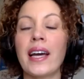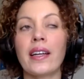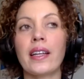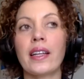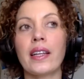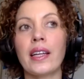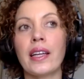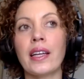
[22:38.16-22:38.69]

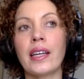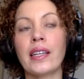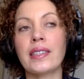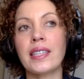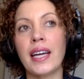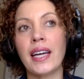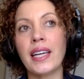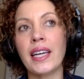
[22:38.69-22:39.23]
It's
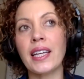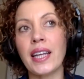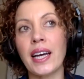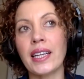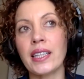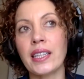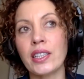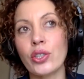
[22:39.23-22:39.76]
taking that
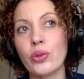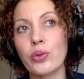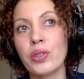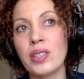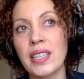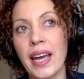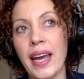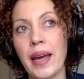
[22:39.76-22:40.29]
initial
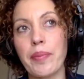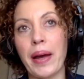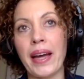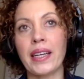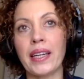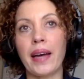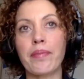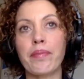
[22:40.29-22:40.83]
step
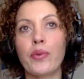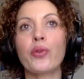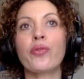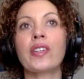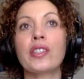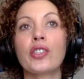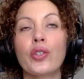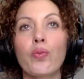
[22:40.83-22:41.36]
and
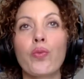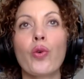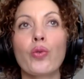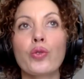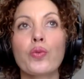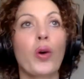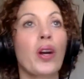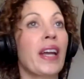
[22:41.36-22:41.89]
moving
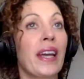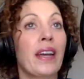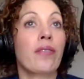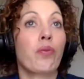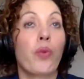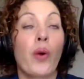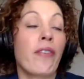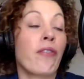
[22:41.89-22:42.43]
towards
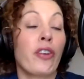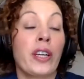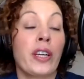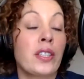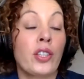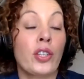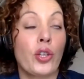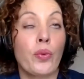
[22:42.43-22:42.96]
whatever it
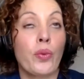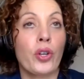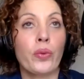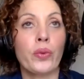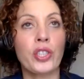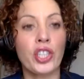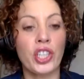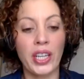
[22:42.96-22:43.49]
is that you want to
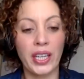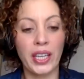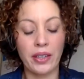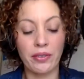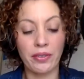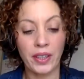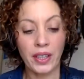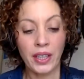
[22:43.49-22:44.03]

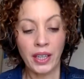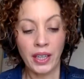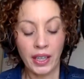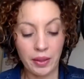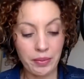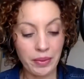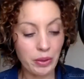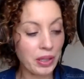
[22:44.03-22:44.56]
achieve.
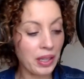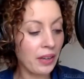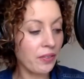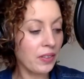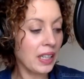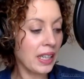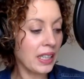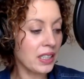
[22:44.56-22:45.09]
There was a
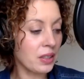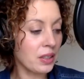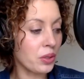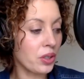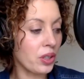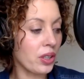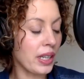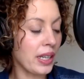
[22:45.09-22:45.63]
lovely lady that was
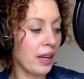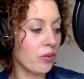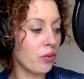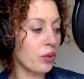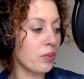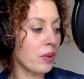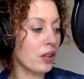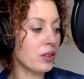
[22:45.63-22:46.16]
in our
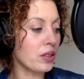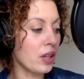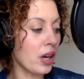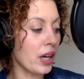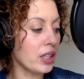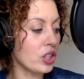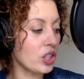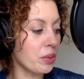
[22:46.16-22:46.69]
room last
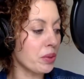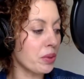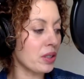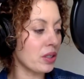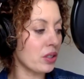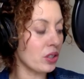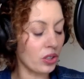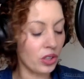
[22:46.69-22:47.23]
night, and she
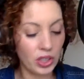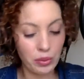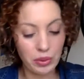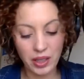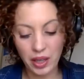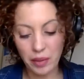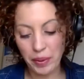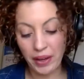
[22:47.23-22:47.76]

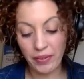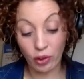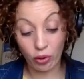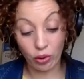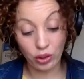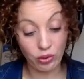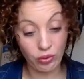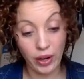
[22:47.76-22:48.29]
was at a bit of a
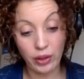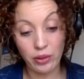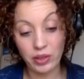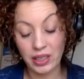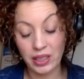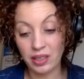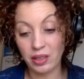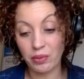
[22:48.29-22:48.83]
crossroads
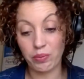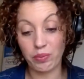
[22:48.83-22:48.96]
as to